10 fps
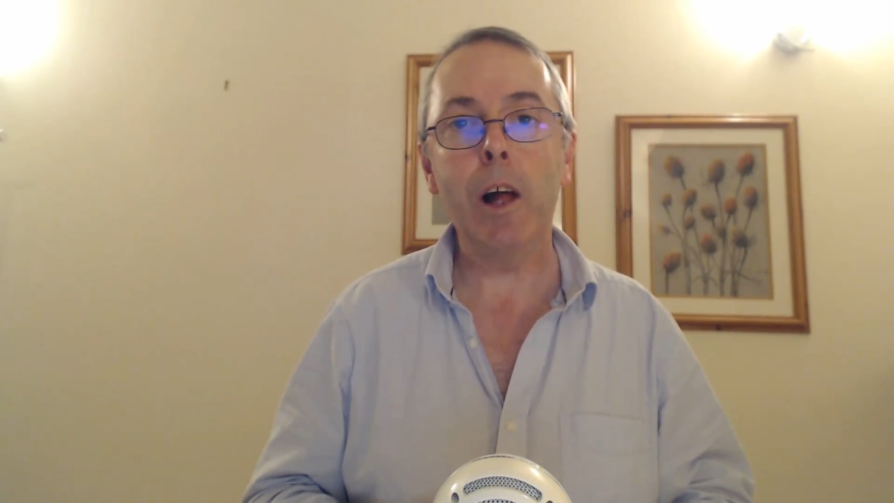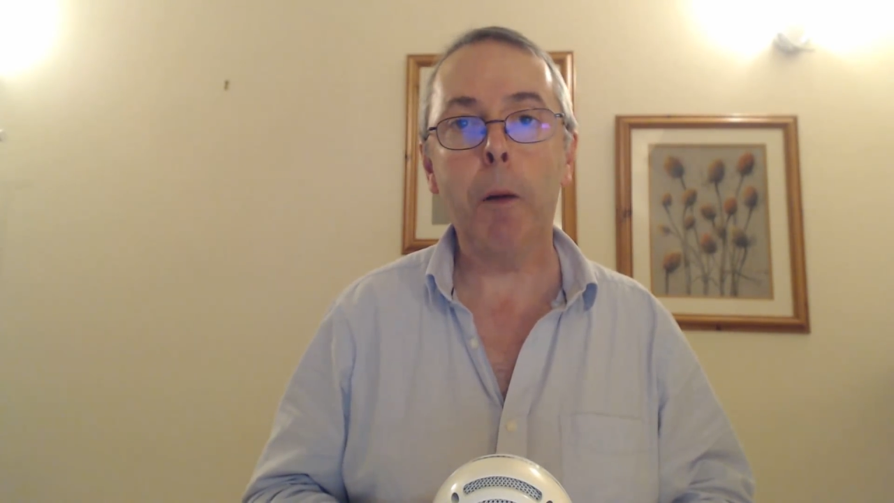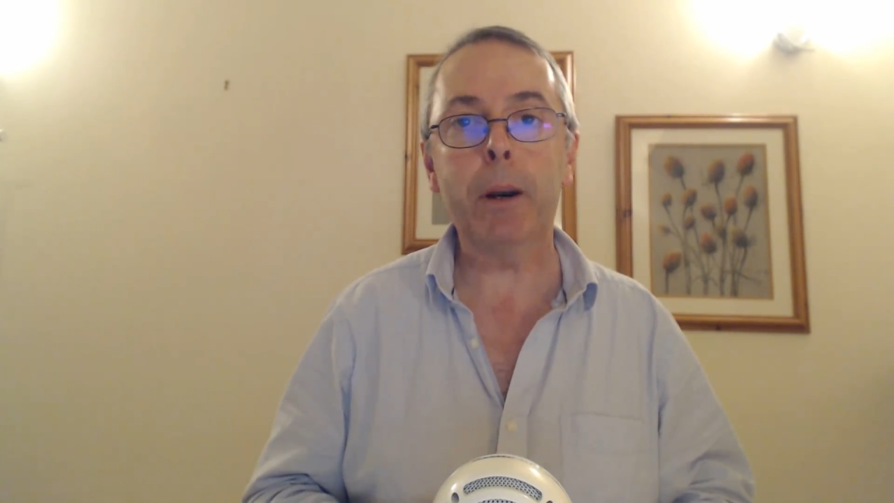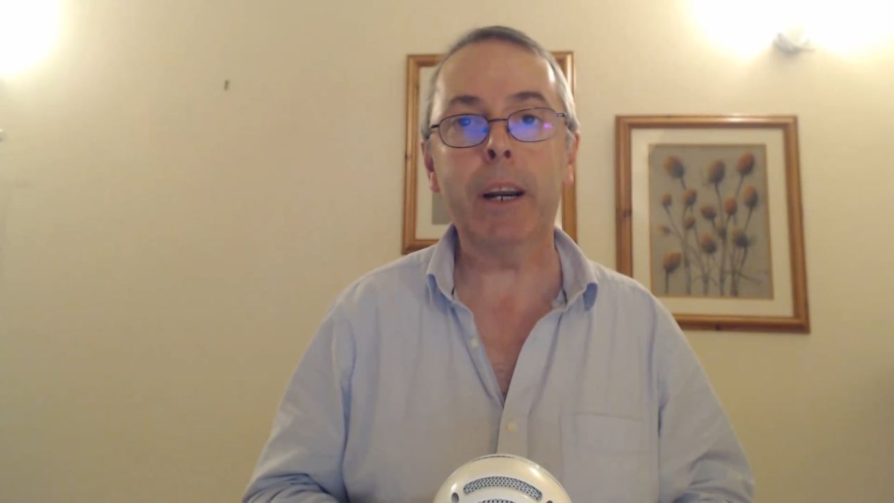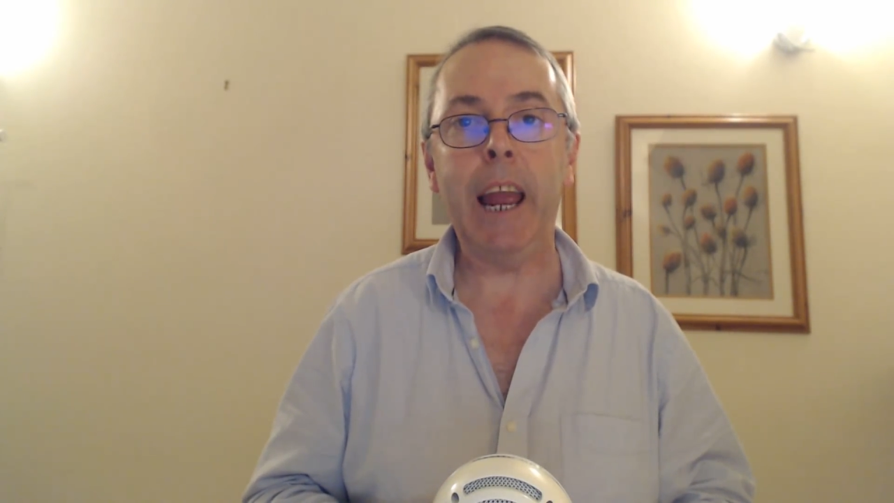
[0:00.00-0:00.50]

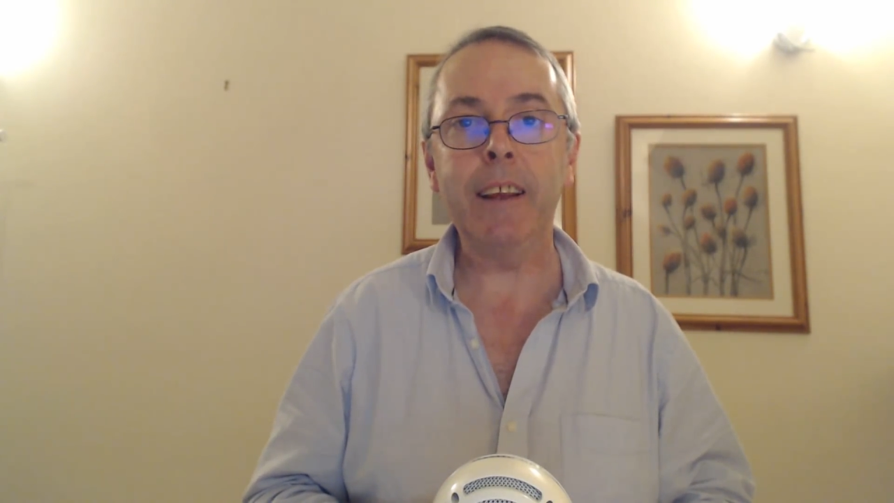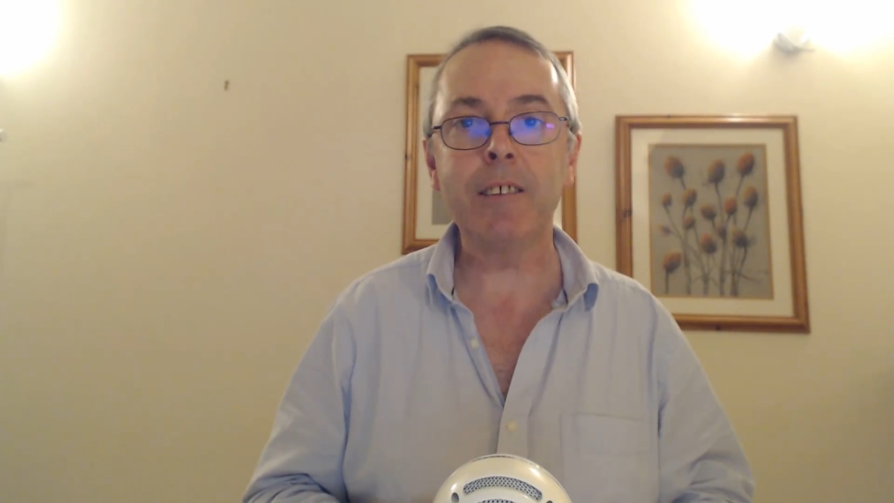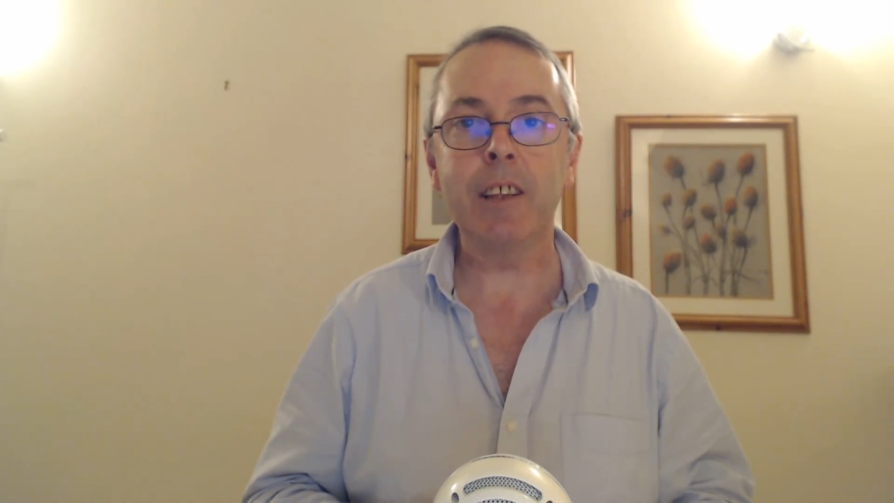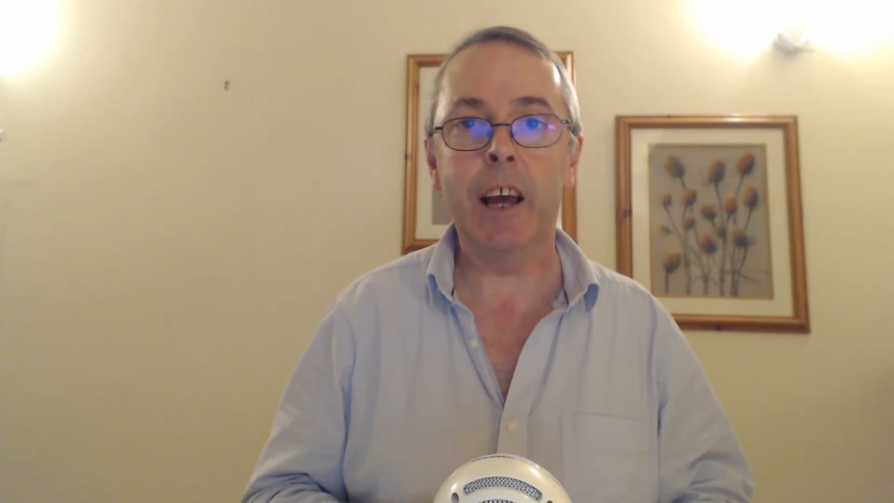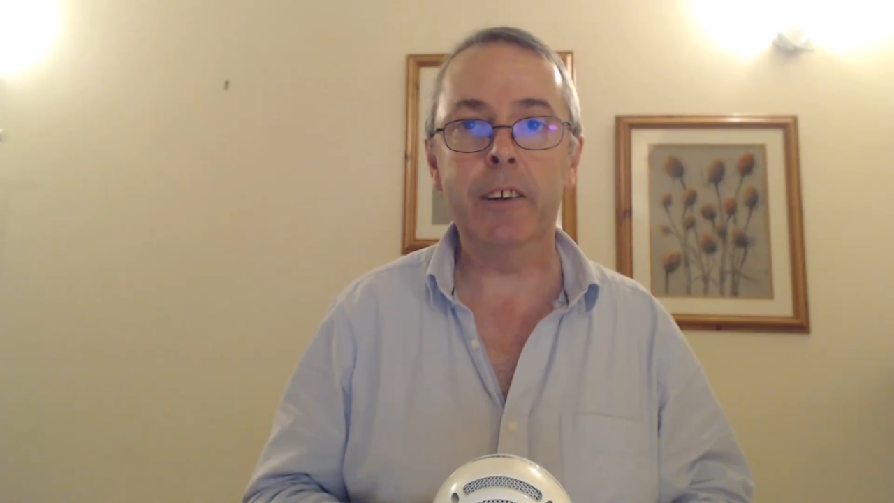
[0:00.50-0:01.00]

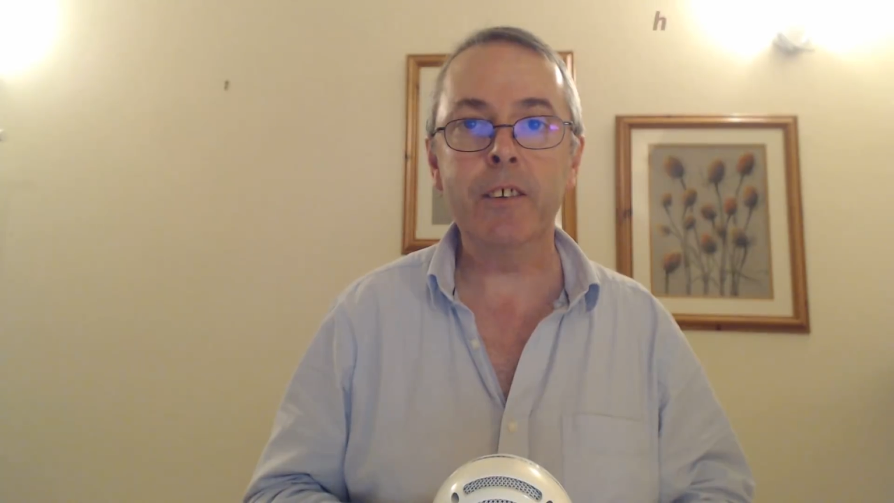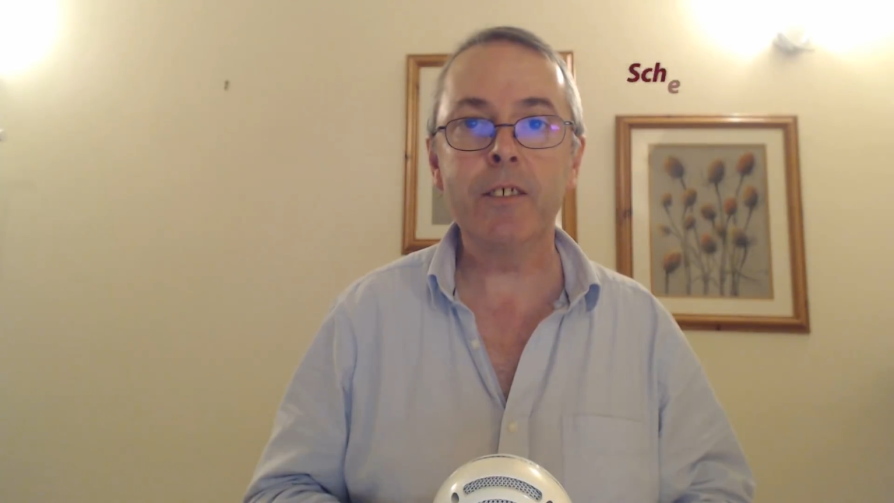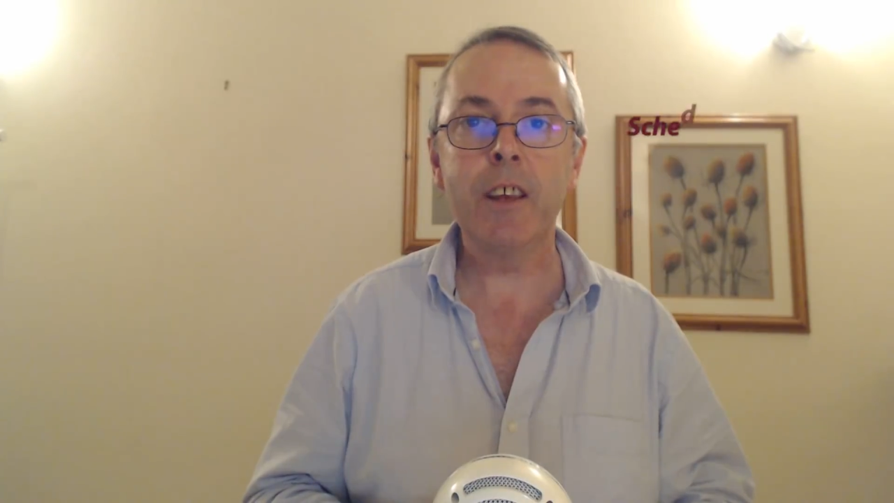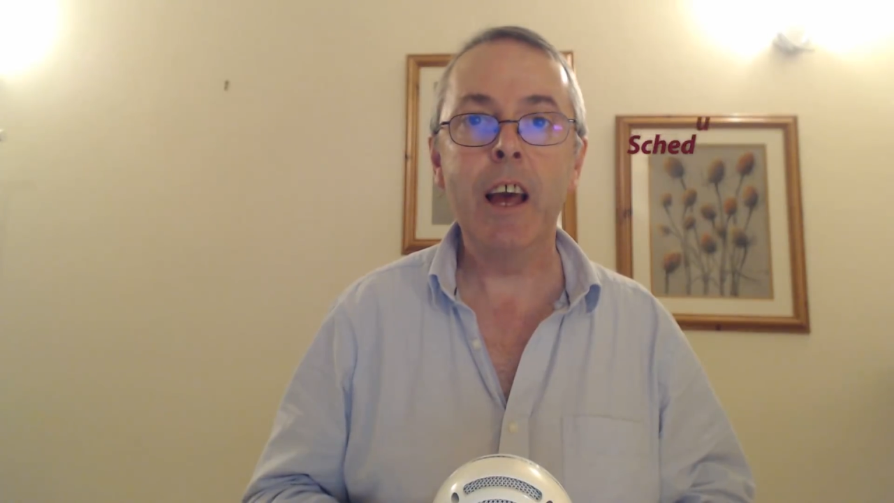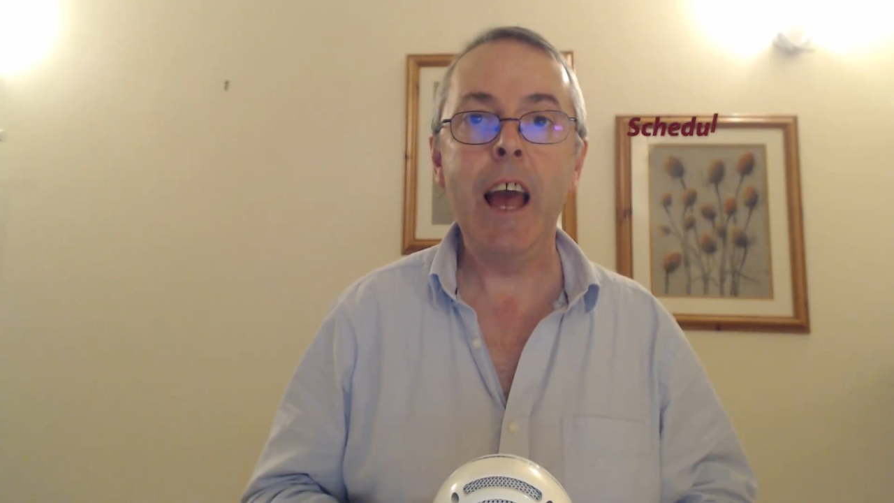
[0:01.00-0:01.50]
uppercase letters